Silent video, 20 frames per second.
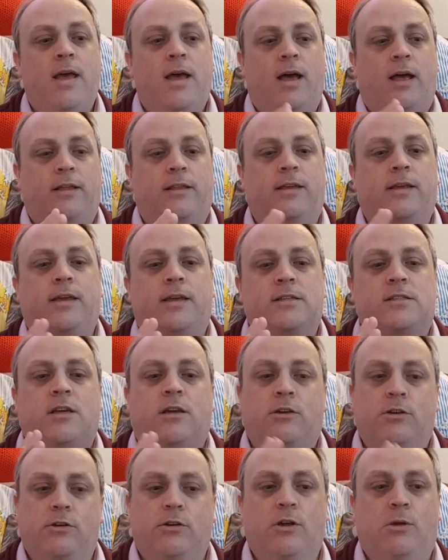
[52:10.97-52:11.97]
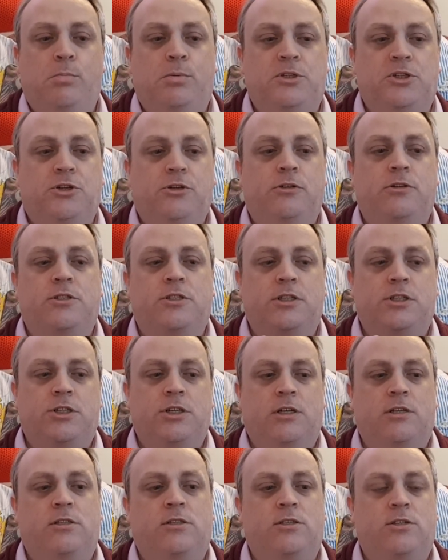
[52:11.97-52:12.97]
I think it's a good opportunity
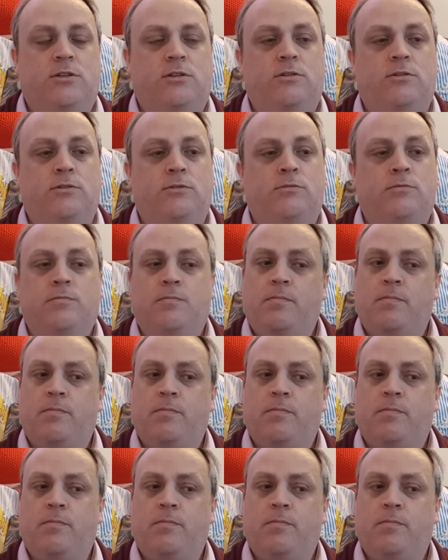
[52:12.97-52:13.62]
just to